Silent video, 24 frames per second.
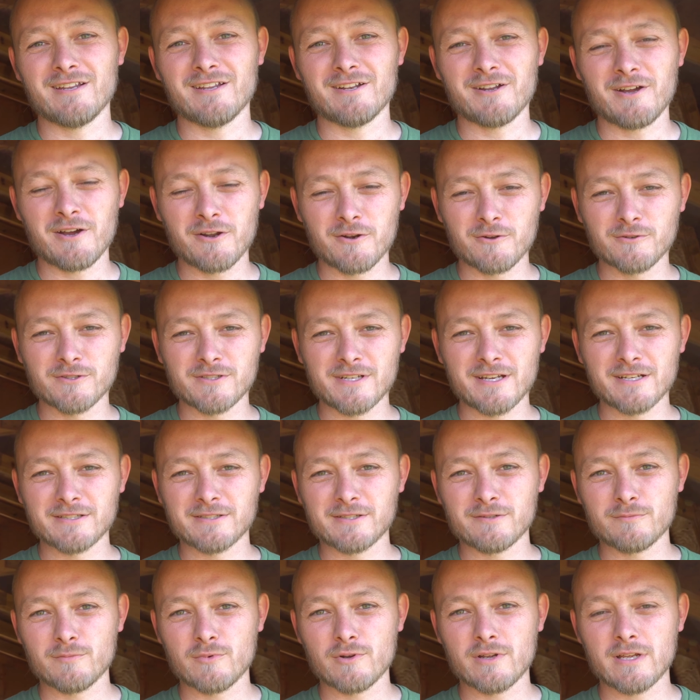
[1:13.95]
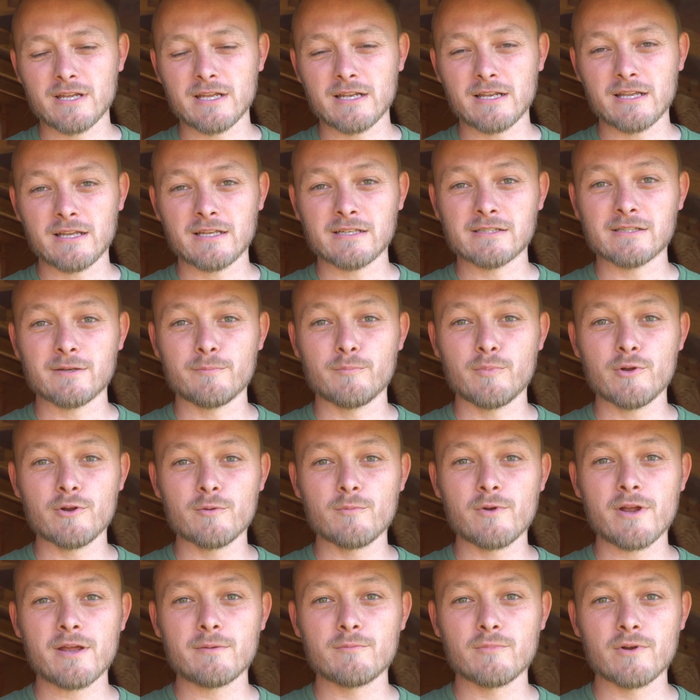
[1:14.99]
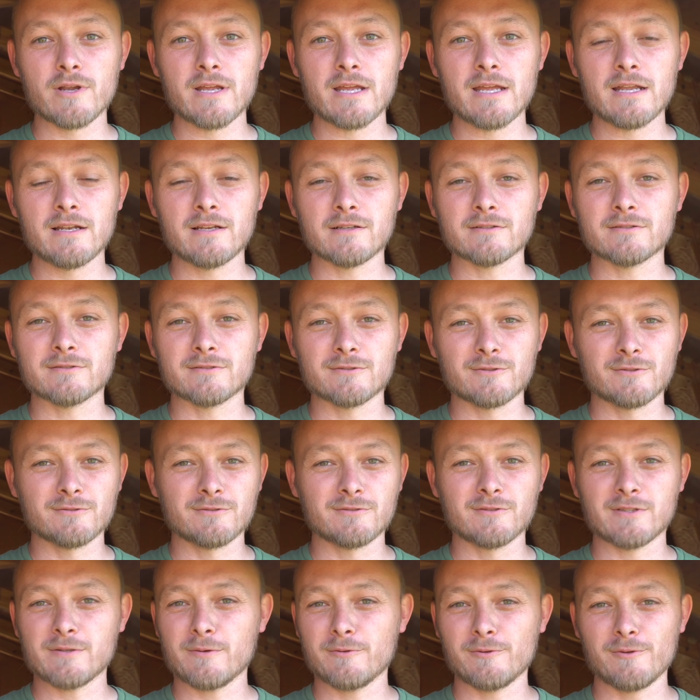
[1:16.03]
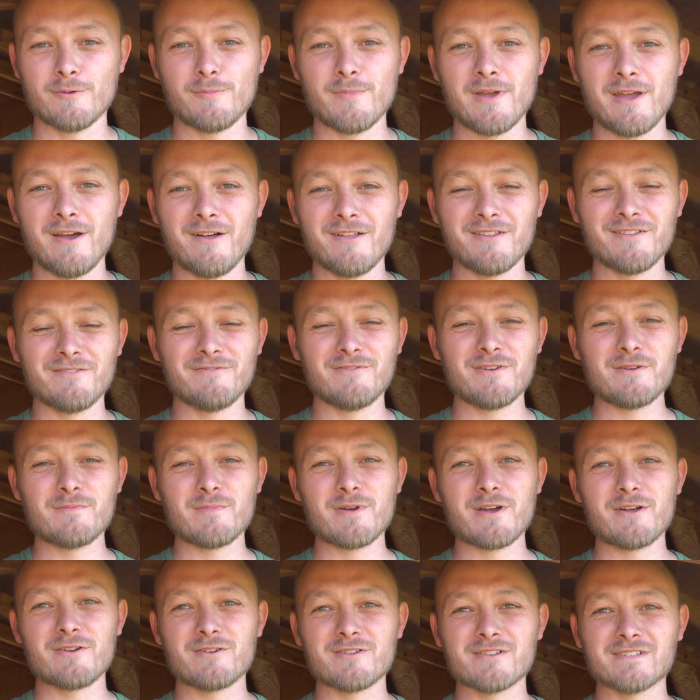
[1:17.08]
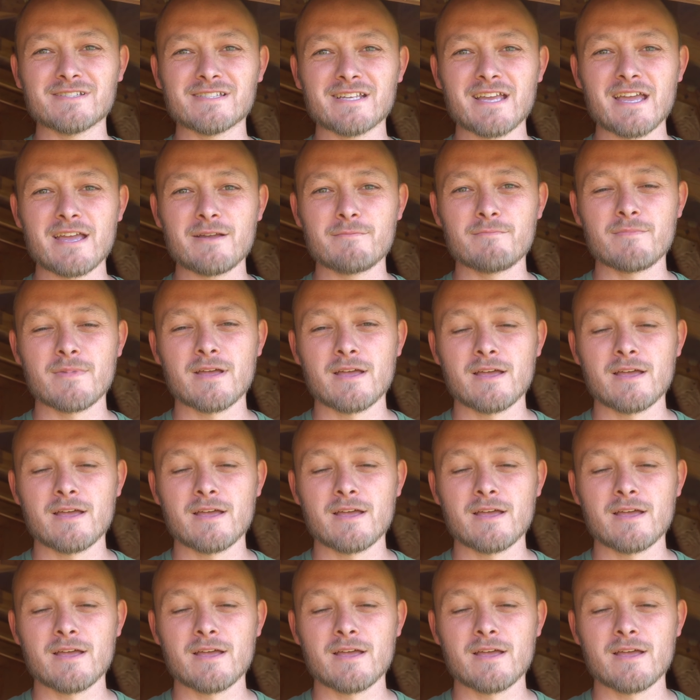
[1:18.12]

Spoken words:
An auto-sexing breed is a purebred breed. The male and the female are the same.